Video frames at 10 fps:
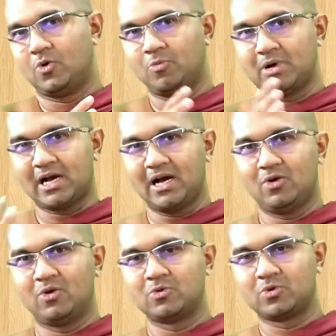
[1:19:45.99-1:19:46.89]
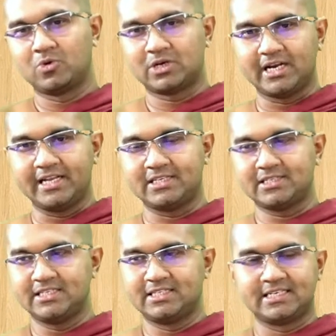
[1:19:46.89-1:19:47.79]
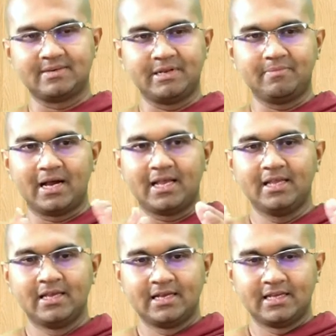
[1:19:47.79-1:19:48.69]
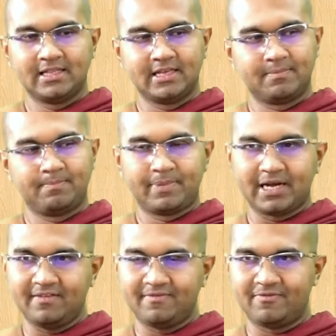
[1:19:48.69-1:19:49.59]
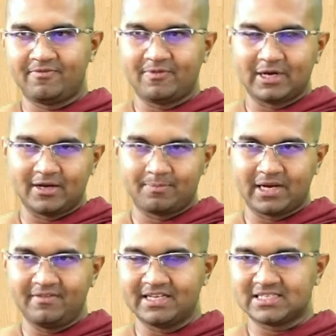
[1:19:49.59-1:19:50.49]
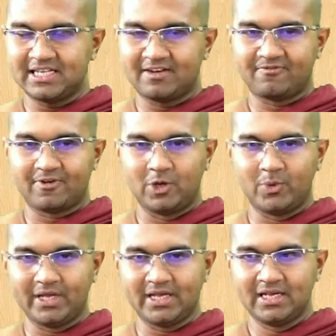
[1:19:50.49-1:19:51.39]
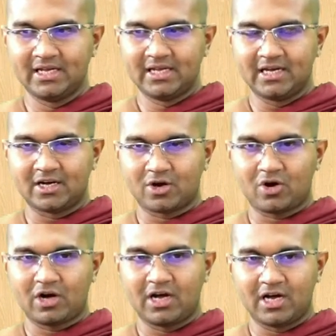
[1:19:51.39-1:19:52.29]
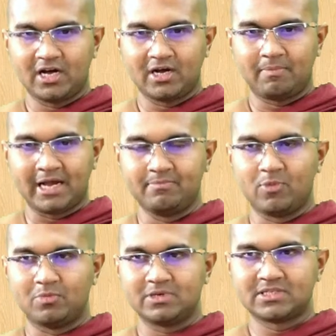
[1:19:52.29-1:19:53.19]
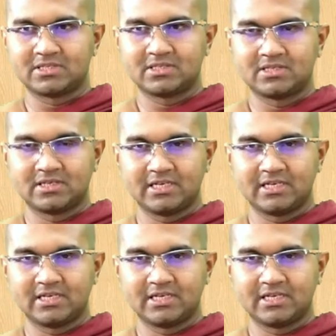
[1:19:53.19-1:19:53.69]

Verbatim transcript: Omaka or Utkutta nature is determined by the pre, uh, previously and following uh, uh, mind moments.